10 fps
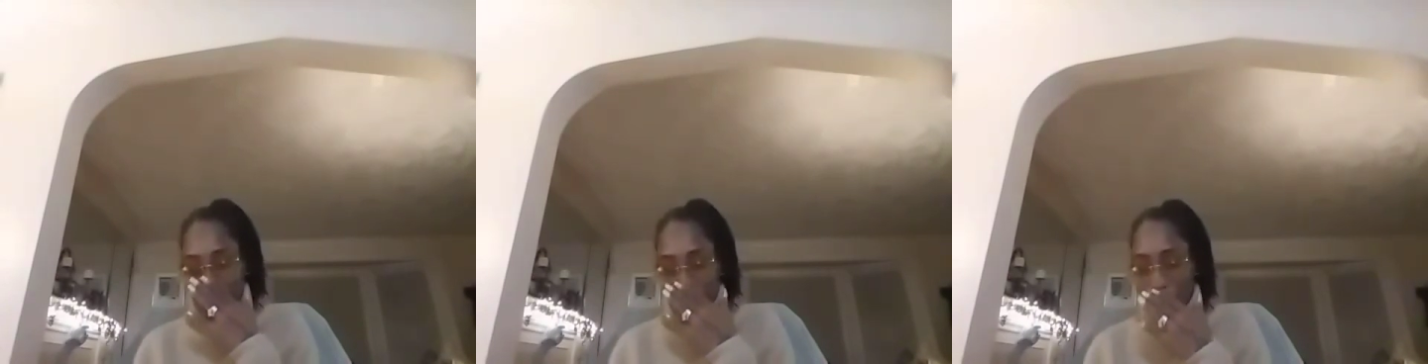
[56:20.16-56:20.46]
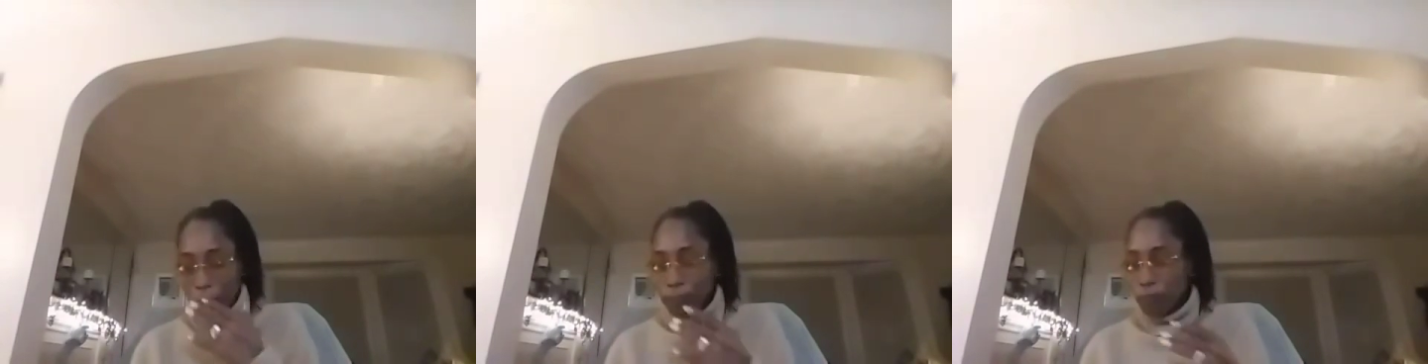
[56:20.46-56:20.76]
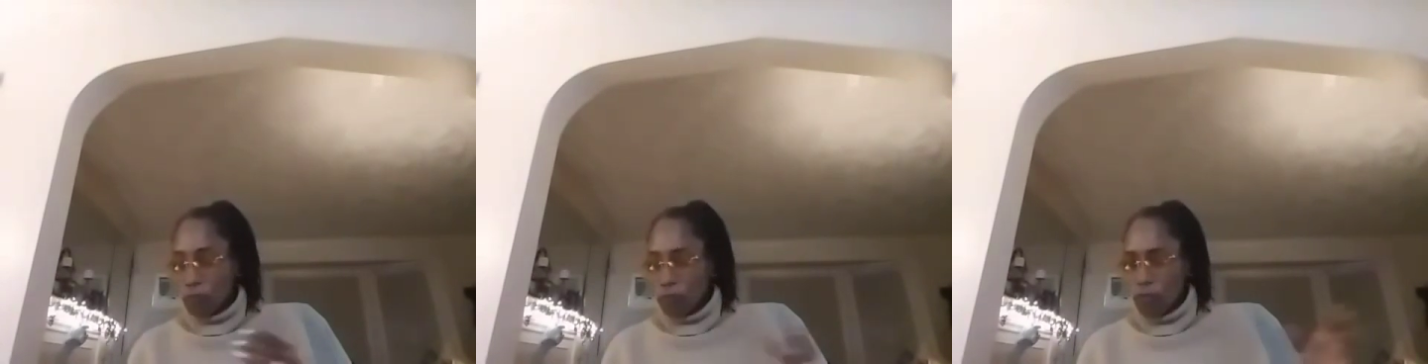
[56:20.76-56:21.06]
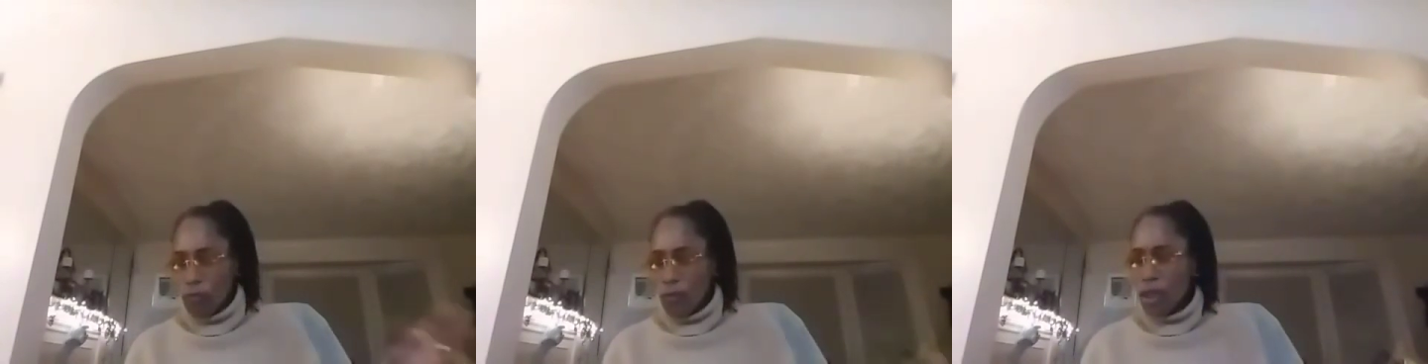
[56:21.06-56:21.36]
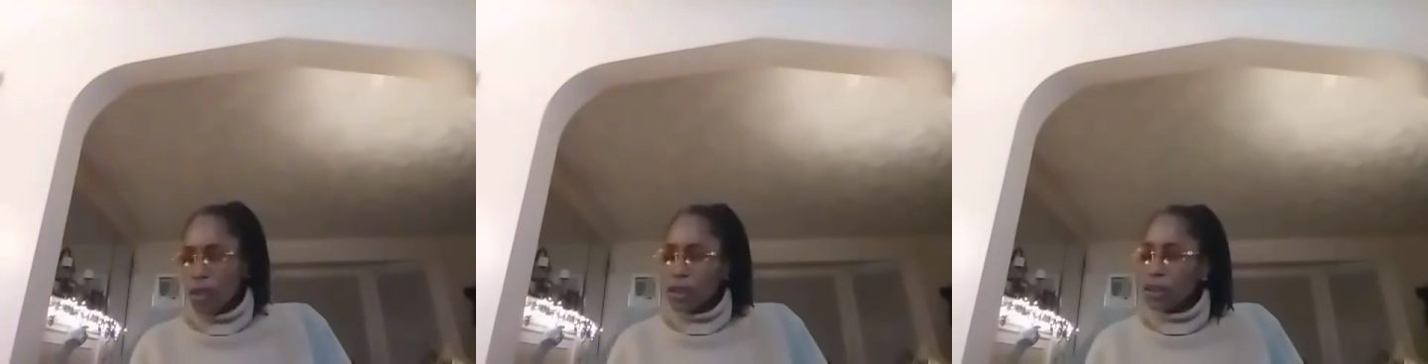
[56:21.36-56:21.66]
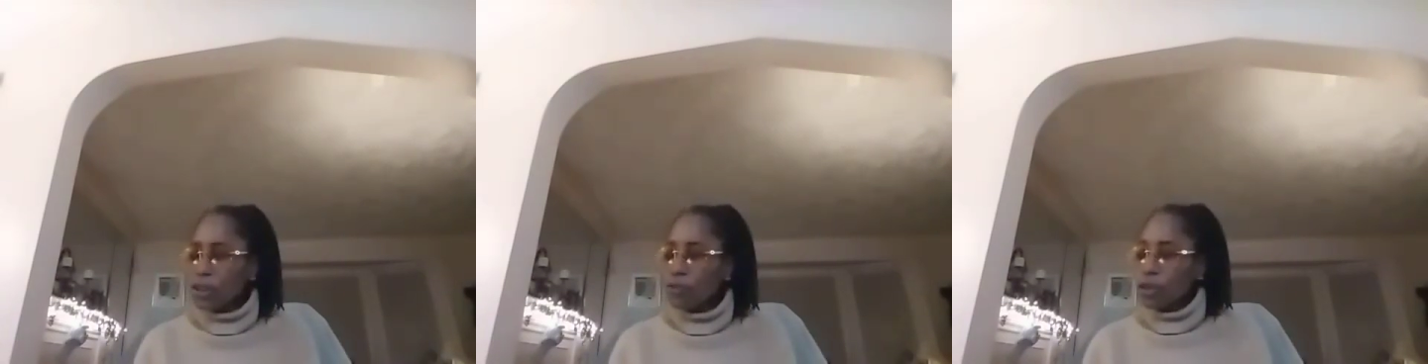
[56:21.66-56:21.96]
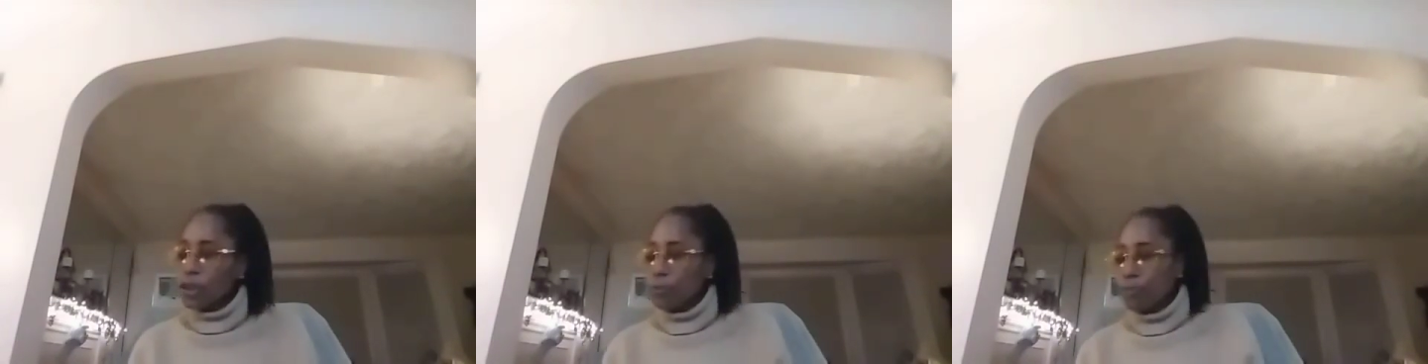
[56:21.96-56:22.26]
realm. And I see you
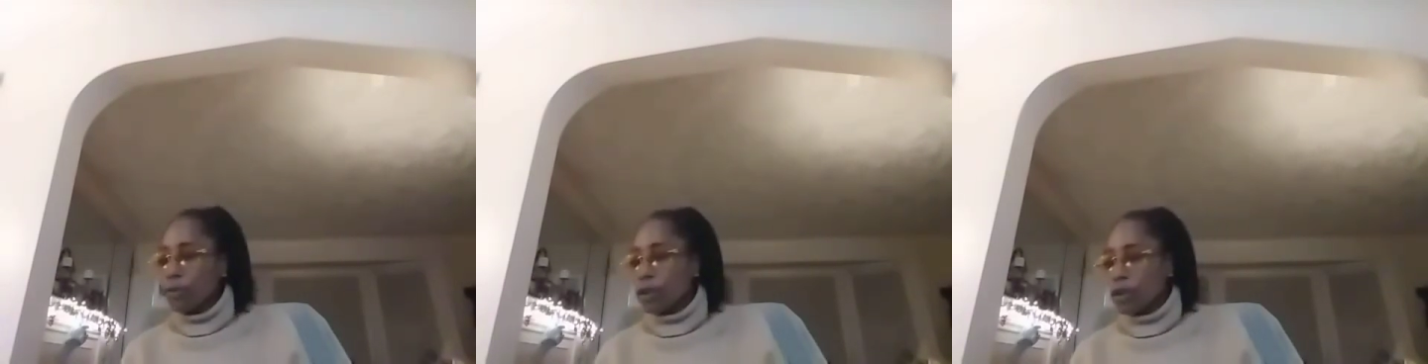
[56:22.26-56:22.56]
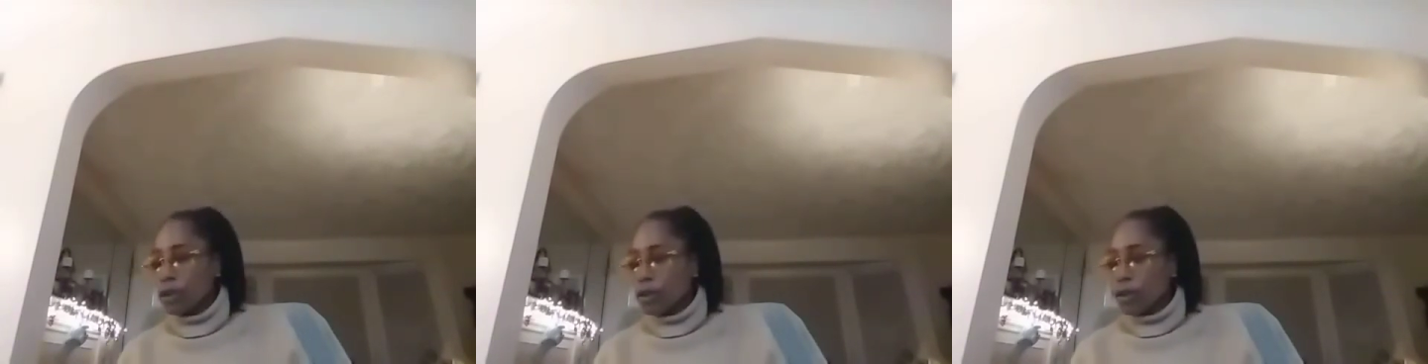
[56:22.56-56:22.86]
sitting pretty.